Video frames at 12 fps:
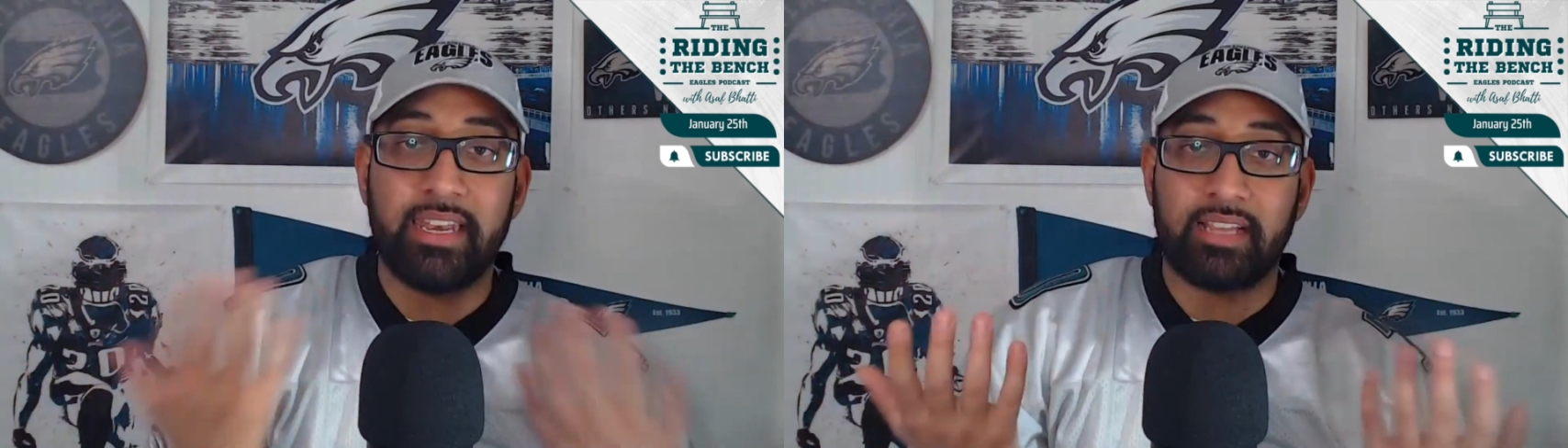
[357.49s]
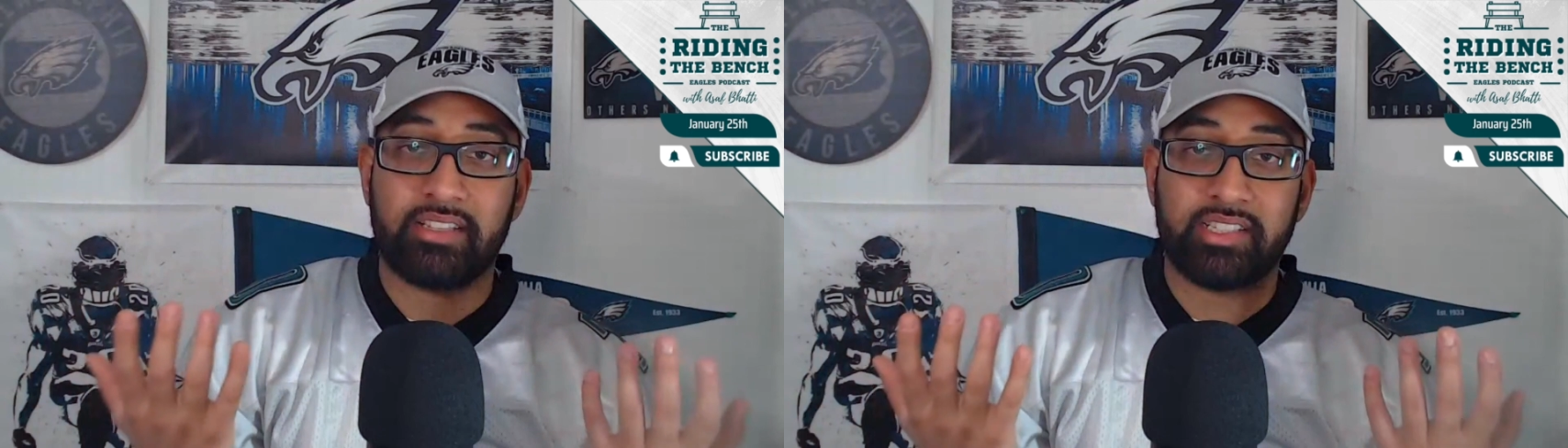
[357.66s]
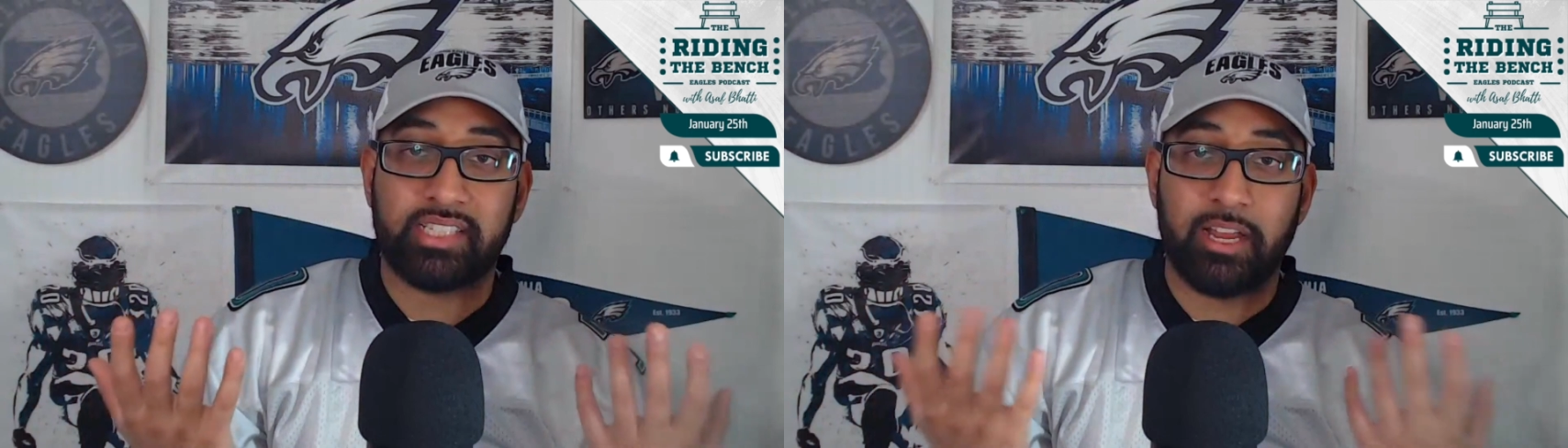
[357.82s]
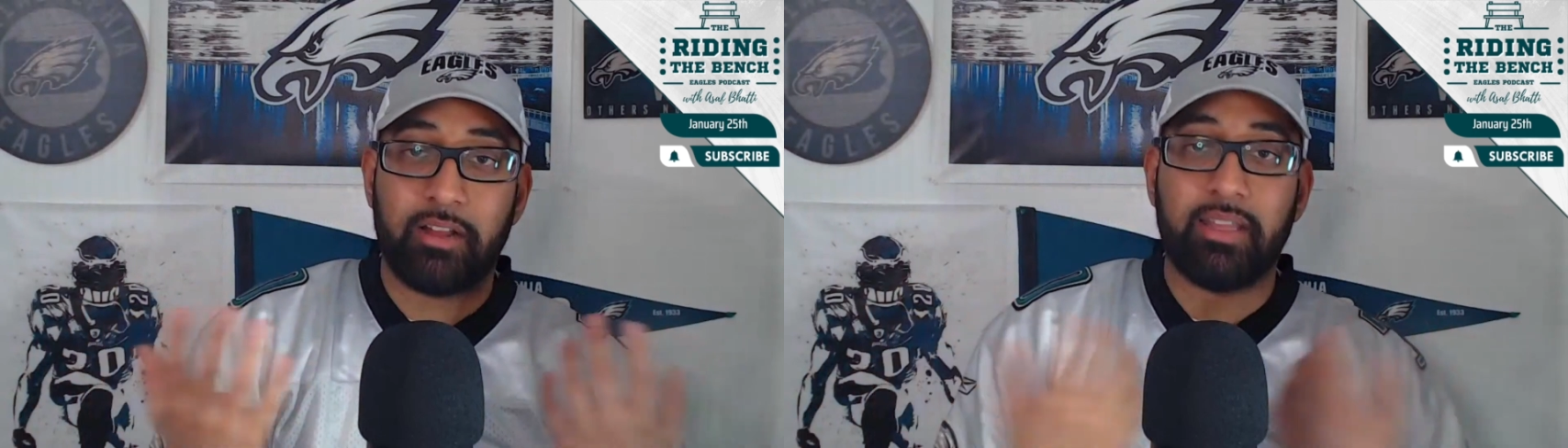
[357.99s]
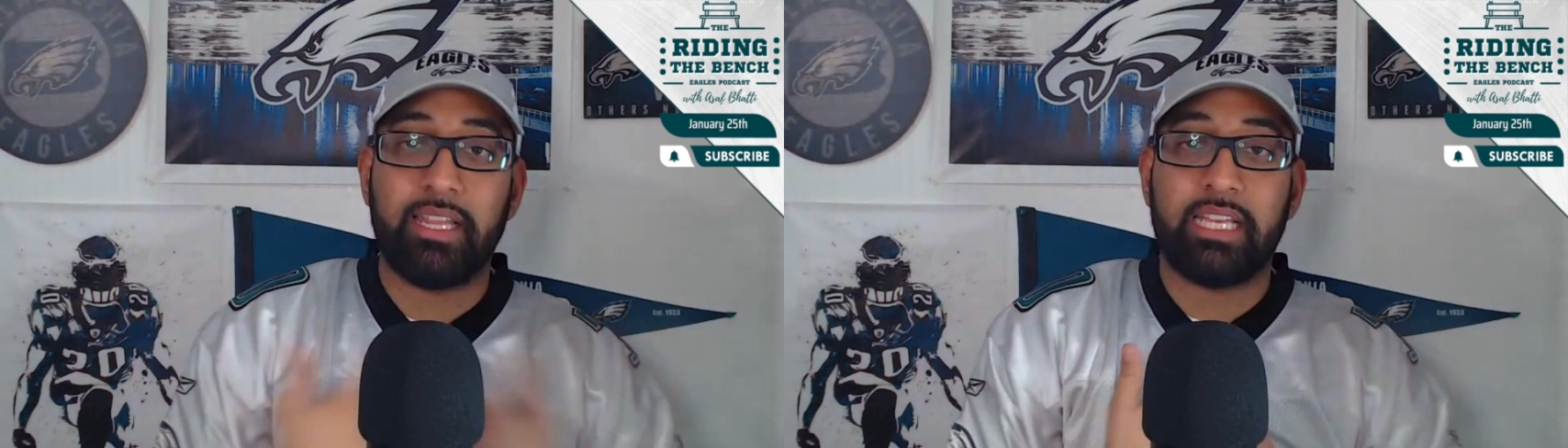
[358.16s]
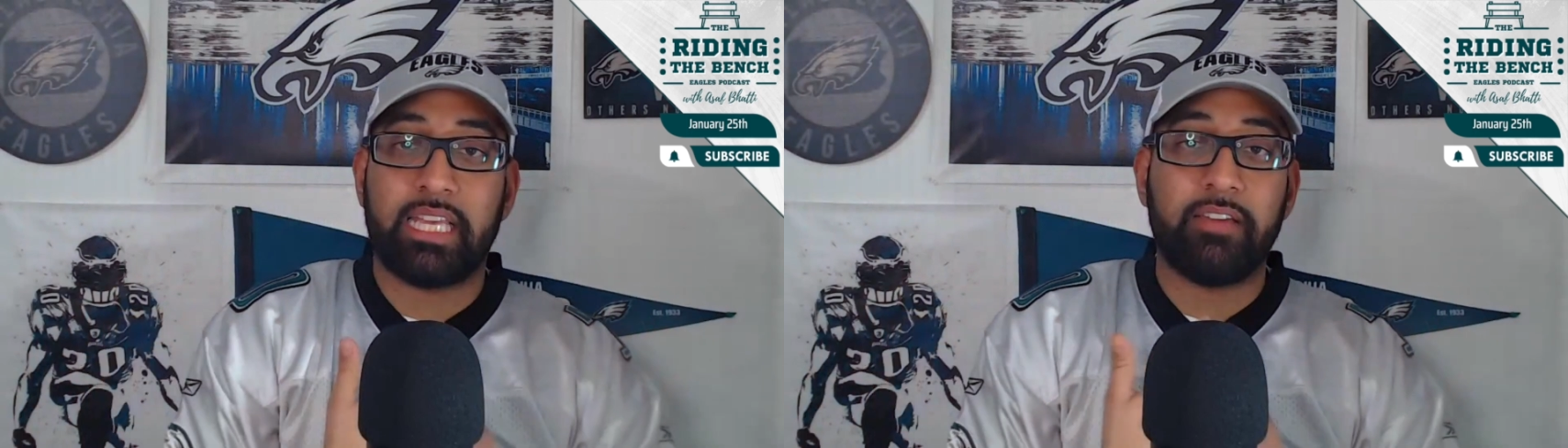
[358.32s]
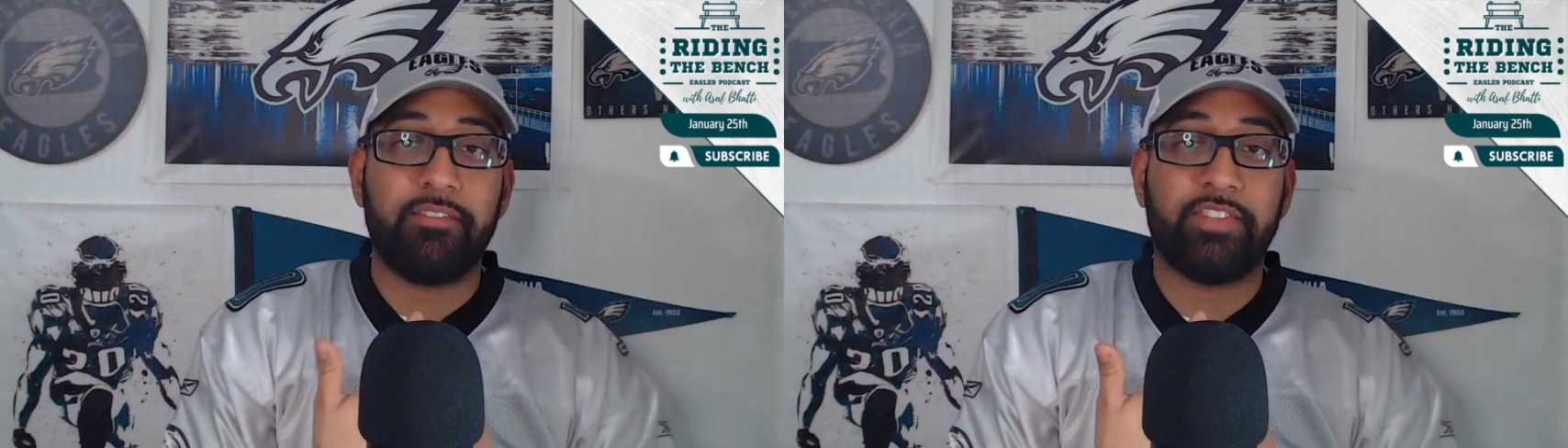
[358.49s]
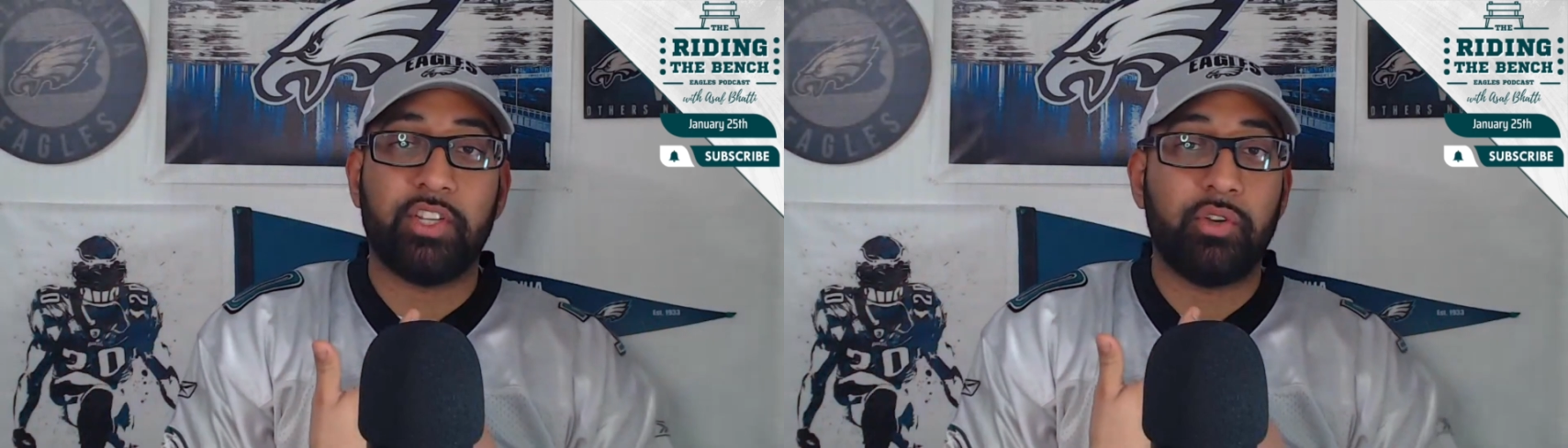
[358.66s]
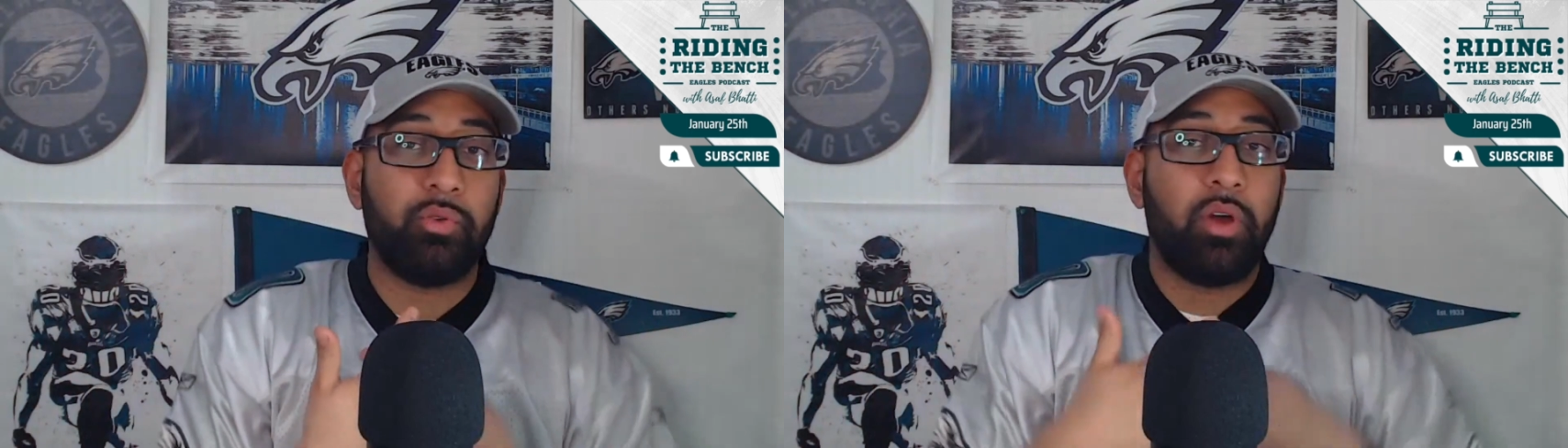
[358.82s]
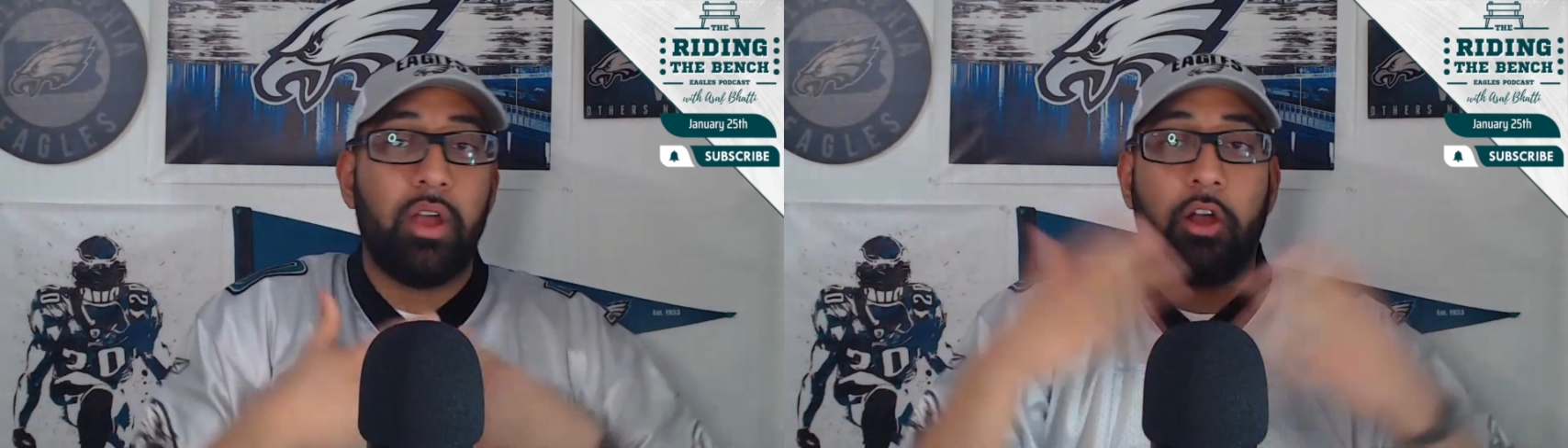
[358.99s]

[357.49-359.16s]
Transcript: necessarily gives you